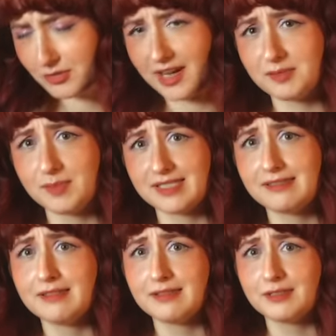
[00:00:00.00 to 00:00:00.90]
You guys
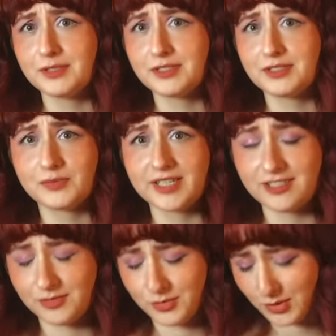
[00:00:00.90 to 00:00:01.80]
missed it. It was a
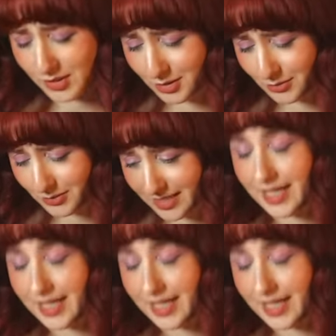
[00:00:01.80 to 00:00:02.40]
stretch, it's so cute.